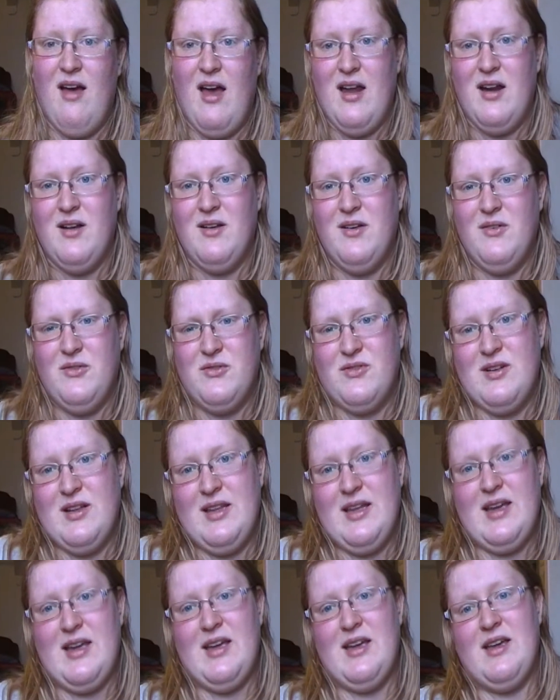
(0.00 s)
I don't
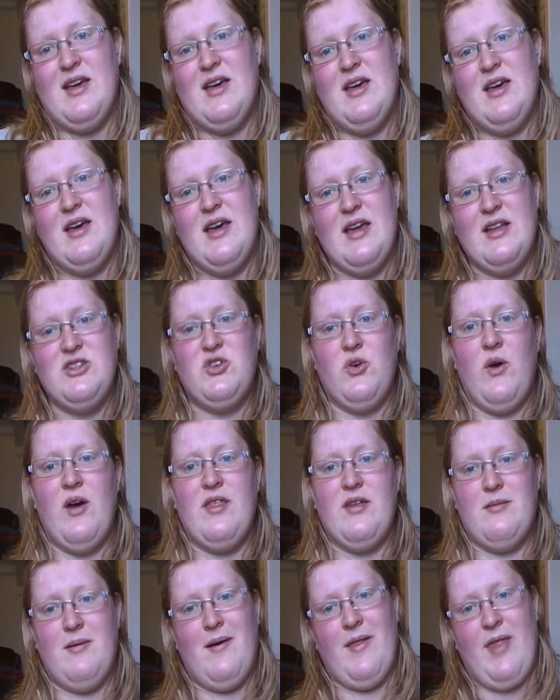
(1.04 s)
really
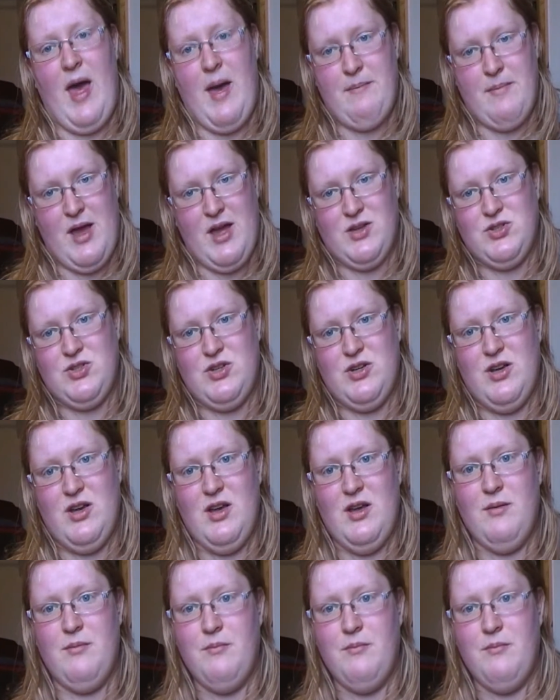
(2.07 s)
enjoy them all that much.